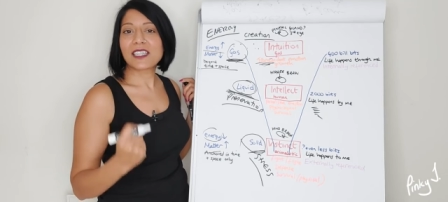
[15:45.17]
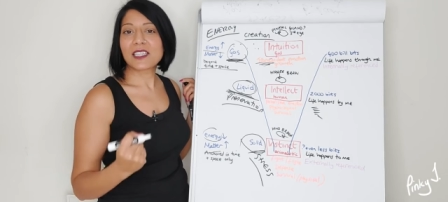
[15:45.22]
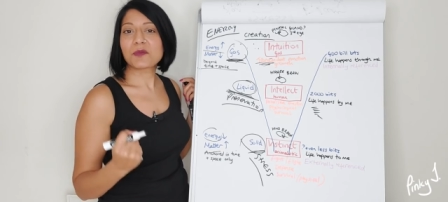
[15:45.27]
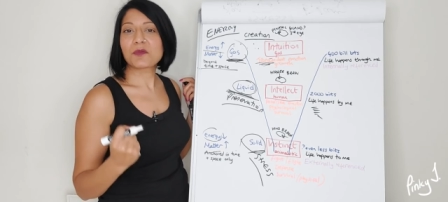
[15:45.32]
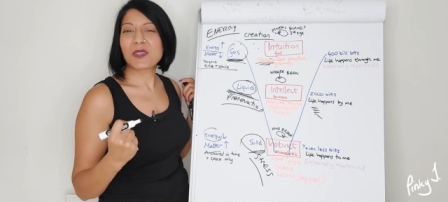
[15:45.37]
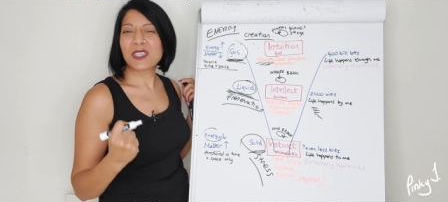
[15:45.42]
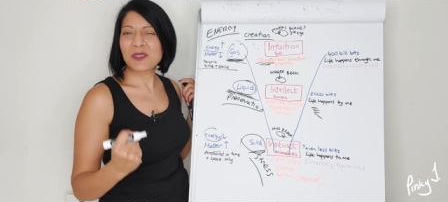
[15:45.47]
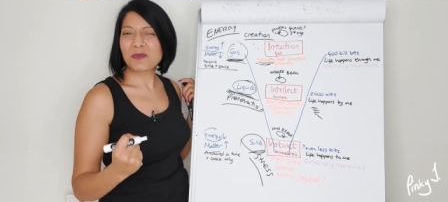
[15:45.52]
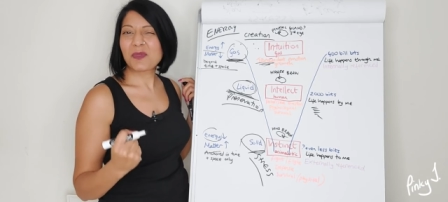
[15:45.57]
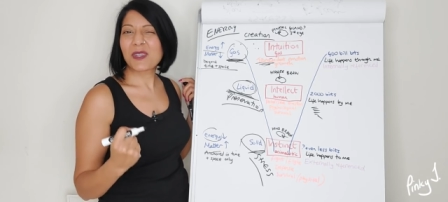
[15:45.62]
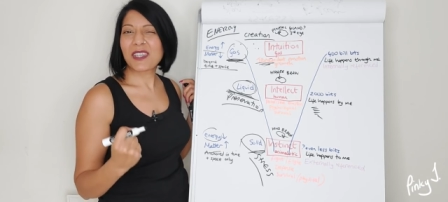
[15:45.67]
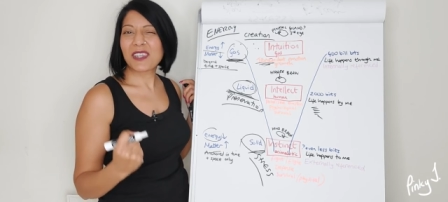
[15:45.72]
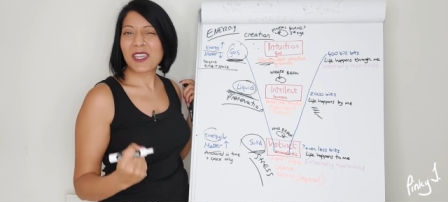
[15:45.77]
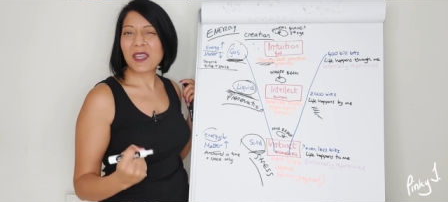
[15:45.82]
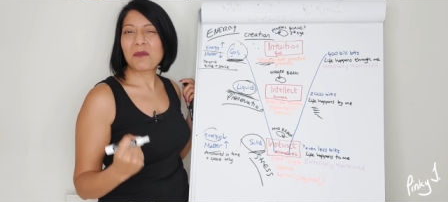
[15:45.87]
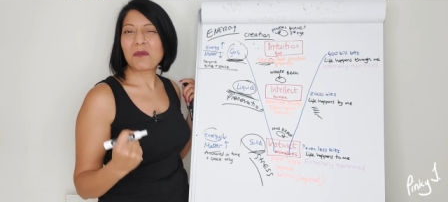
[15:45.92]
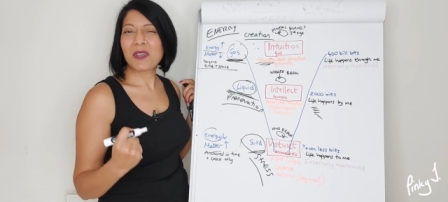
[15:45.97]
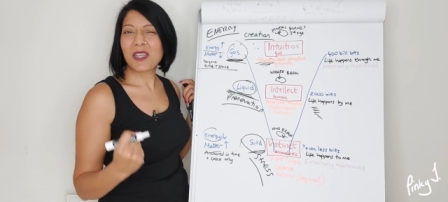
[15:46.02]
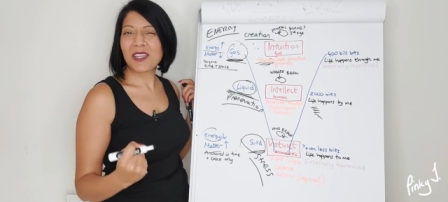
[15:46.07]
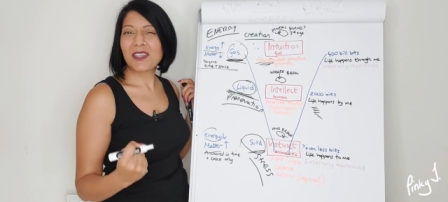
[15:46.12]
expressed by
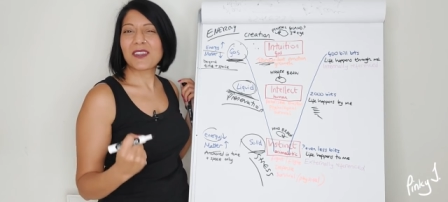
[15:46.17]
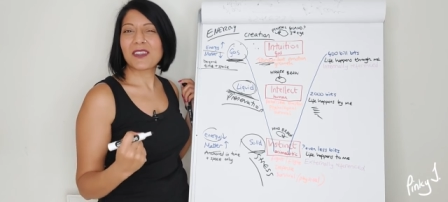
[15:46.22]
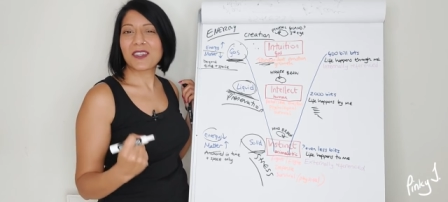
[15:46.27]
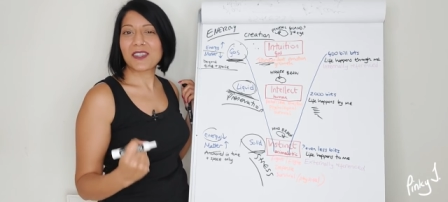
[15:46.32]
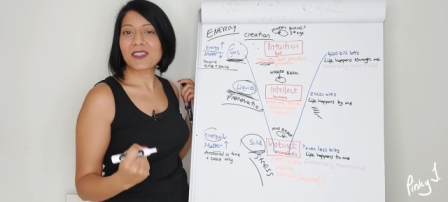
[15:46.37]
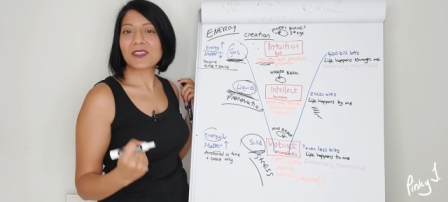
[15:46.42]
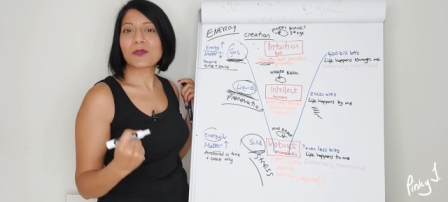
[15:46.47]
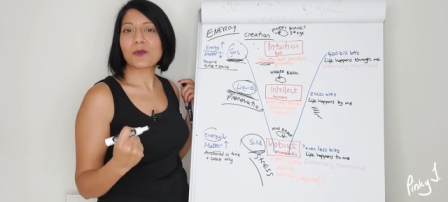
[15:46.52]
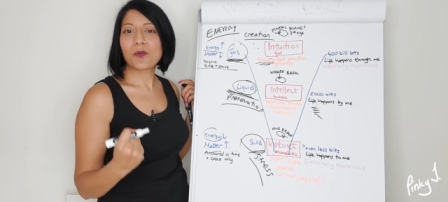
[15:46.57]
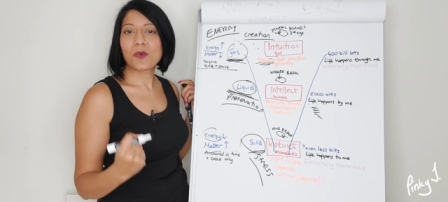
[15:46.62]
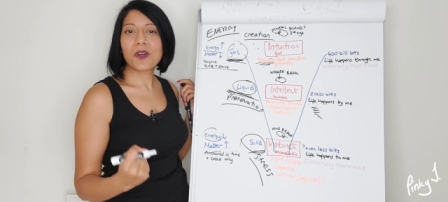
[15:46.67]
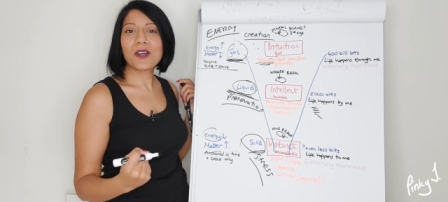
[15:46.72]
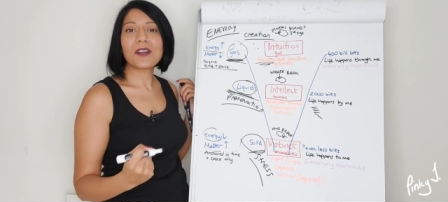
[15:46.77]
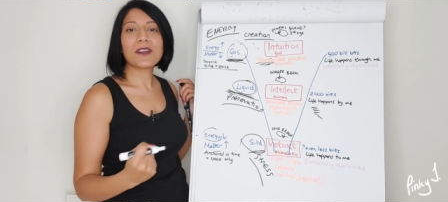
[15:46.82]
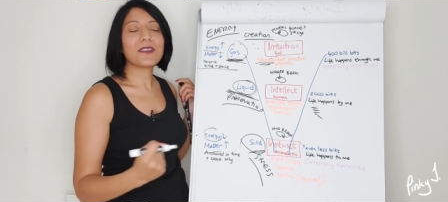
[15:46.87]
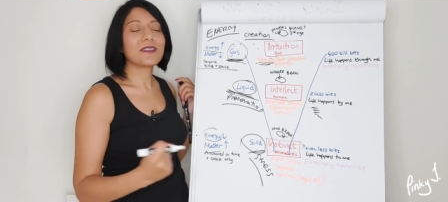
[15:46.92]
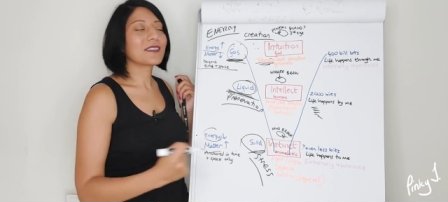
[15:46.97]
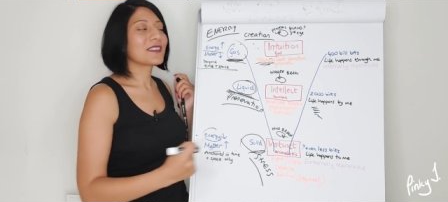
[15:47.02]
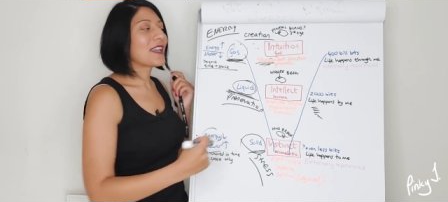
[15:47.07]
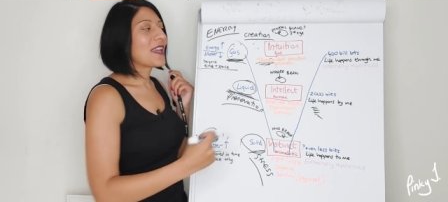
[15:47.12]
them in this
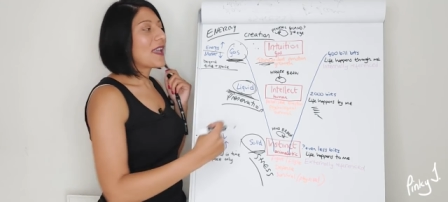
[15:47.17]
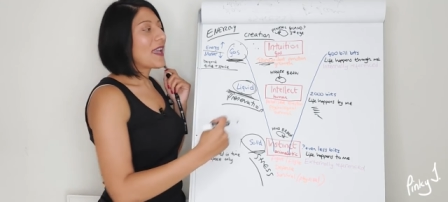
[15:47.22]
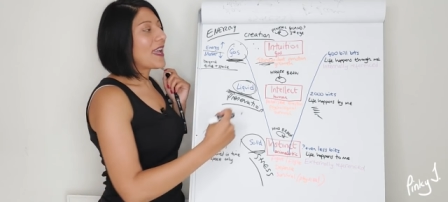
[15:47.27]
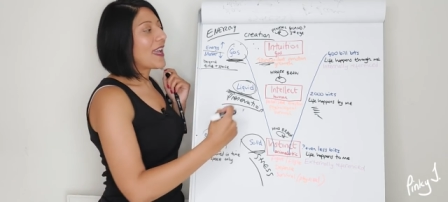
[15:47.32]
world.